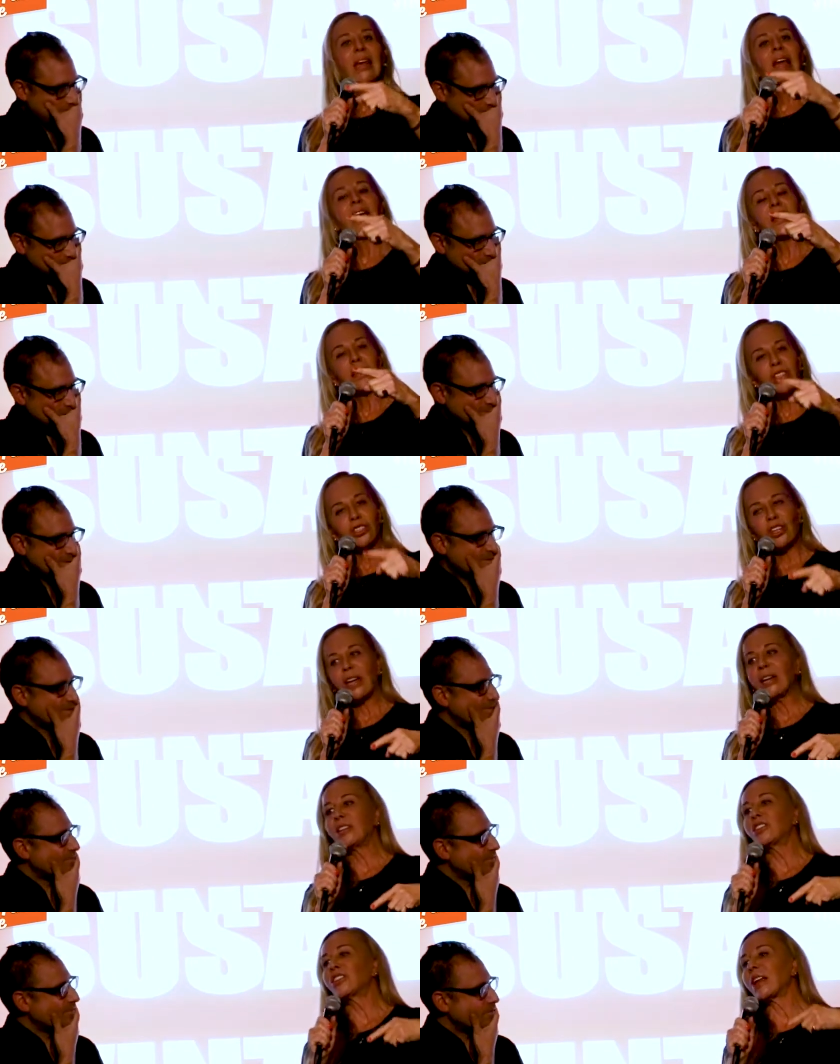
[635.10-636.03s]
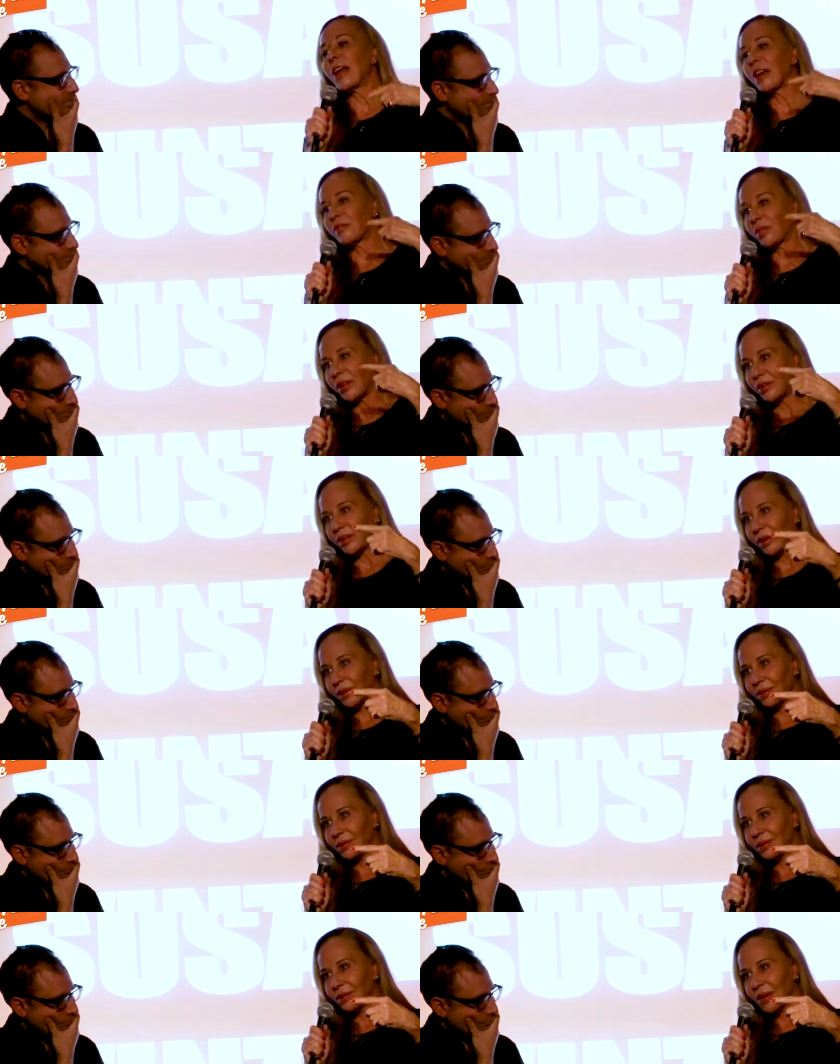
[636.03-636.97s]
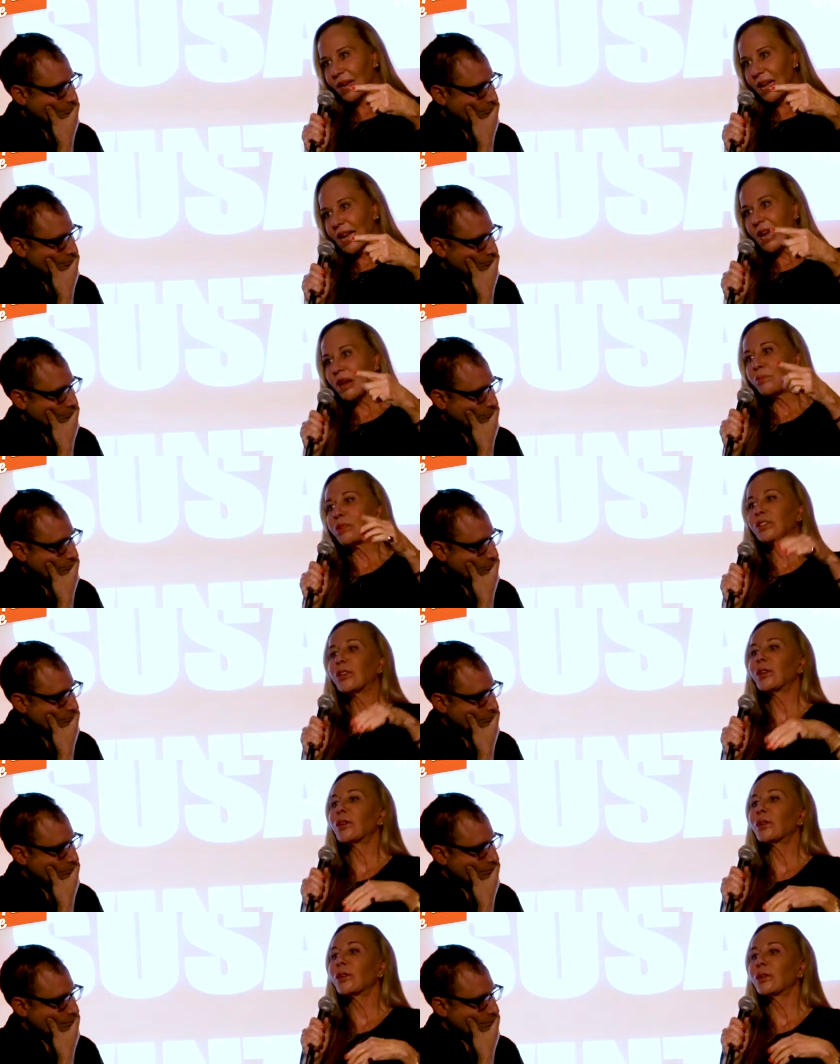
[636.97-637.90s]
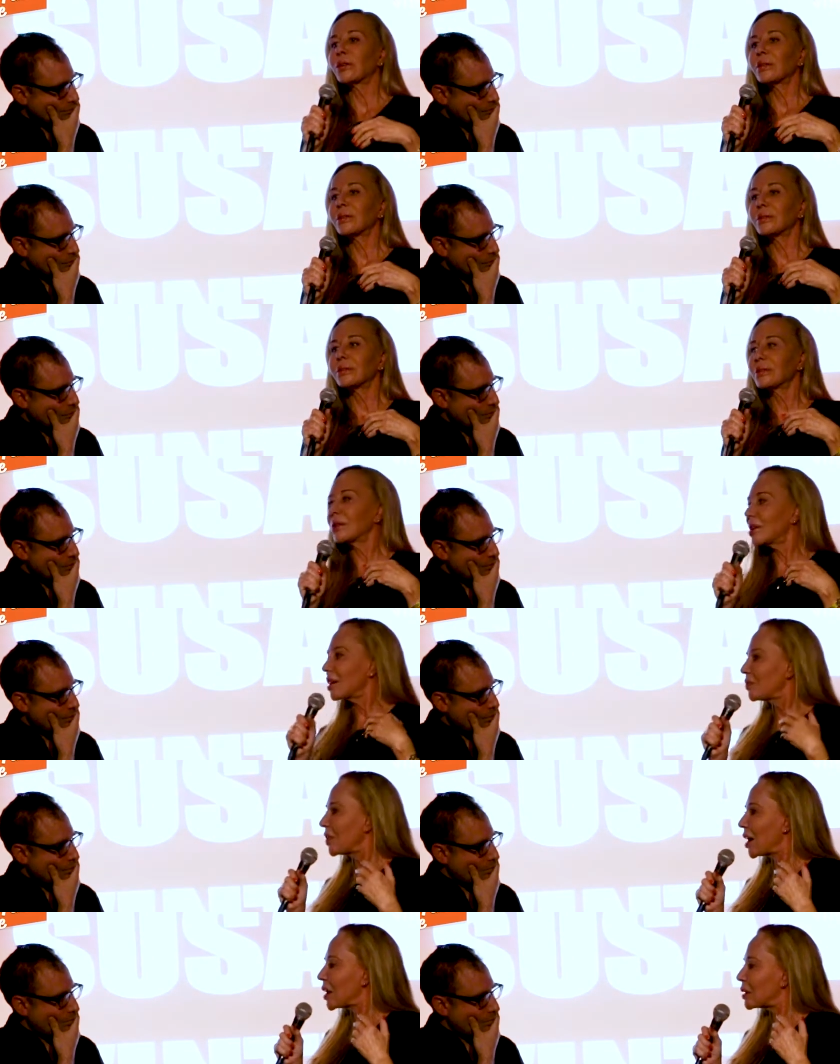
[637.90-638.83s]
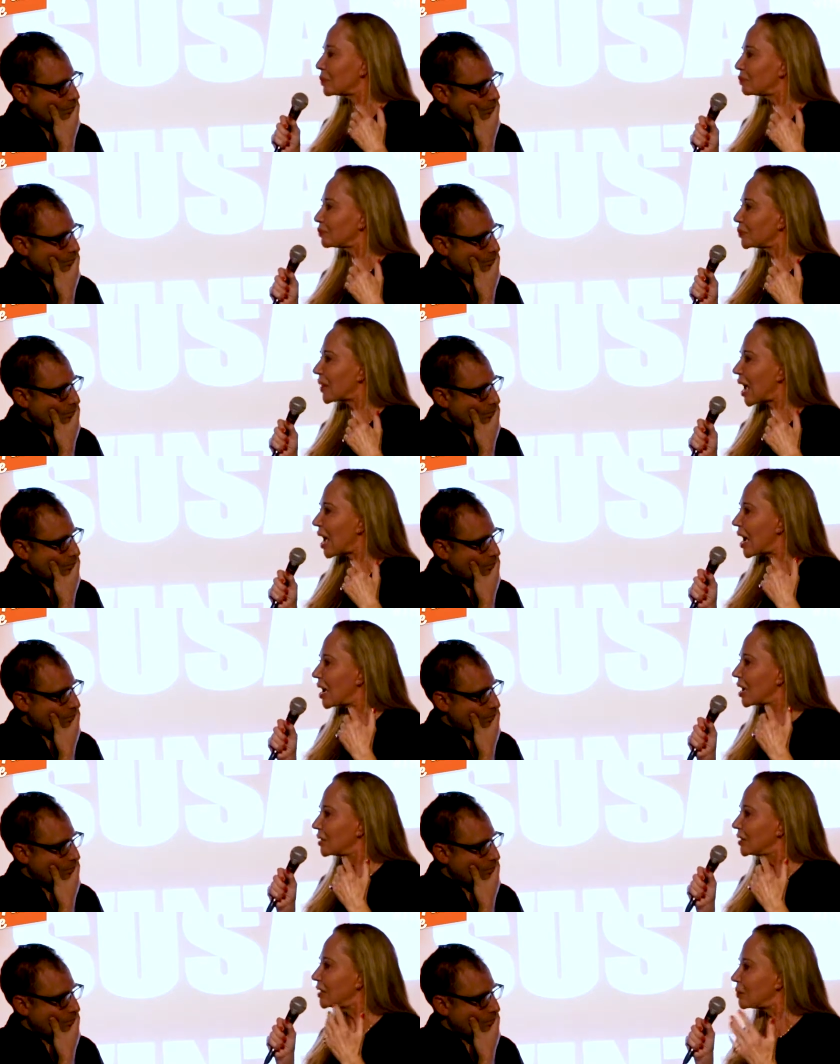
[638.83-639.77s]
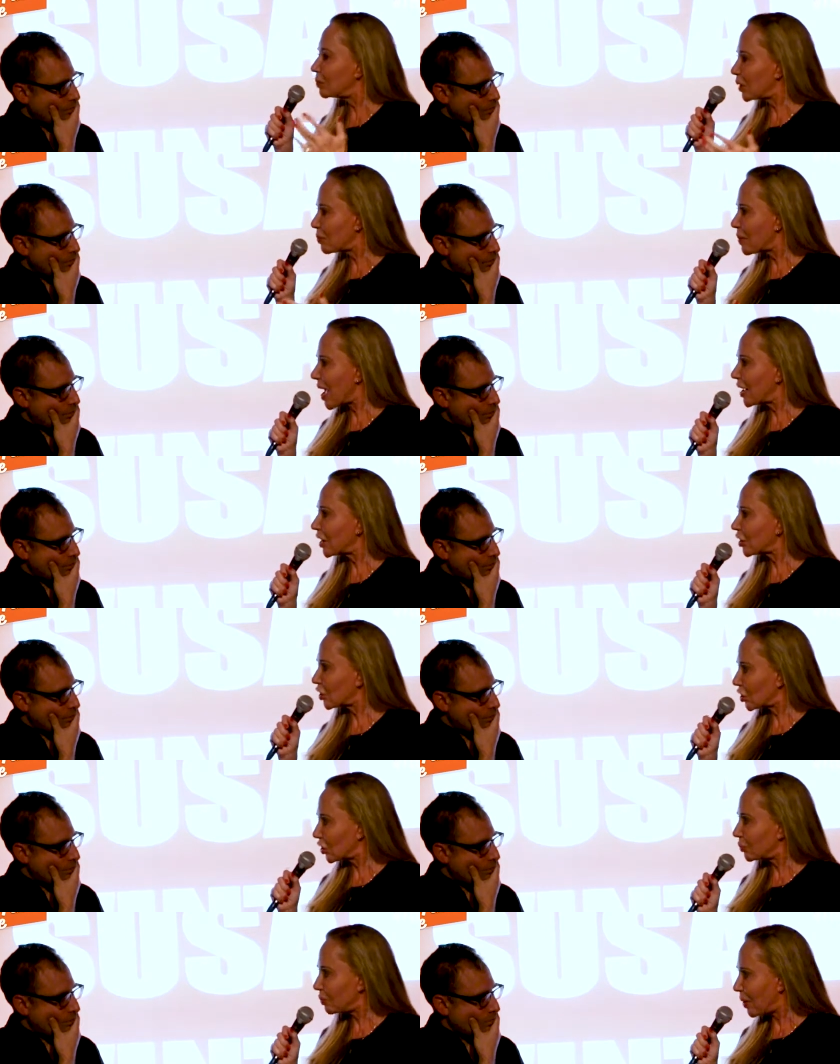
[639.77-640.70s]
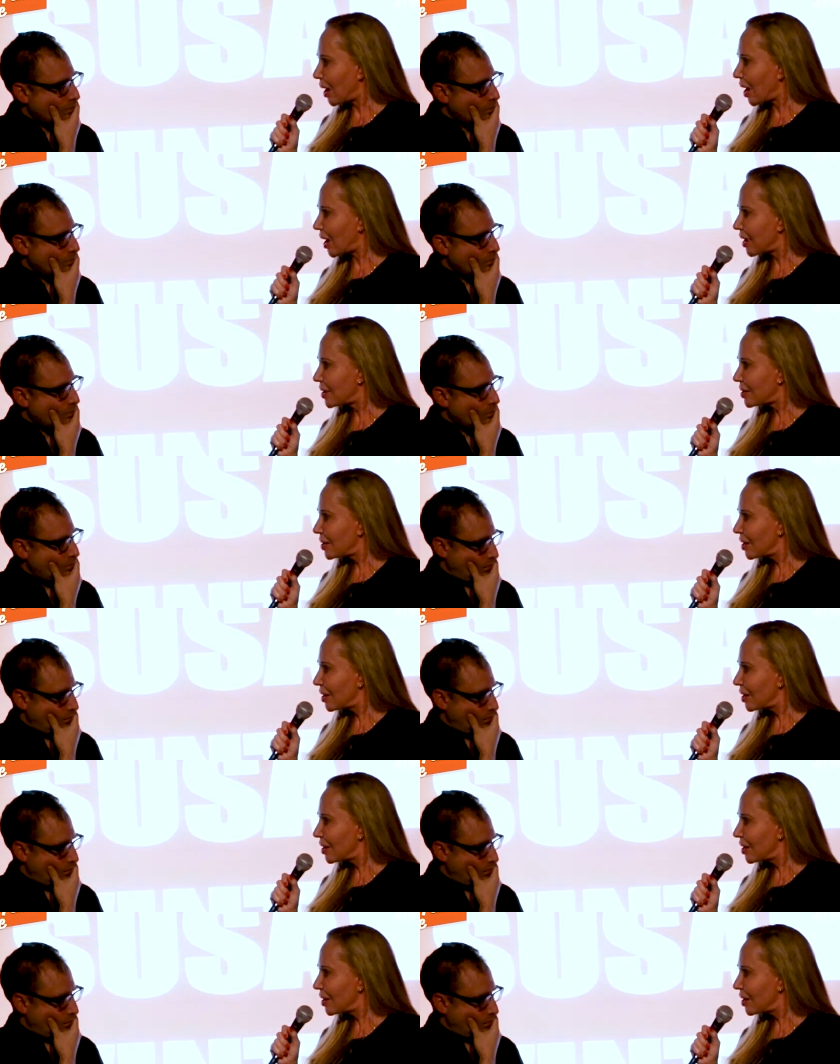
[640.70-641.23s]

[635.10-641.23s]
Speaker 1: and it changed everything. It was her um, diplomatic goodbye.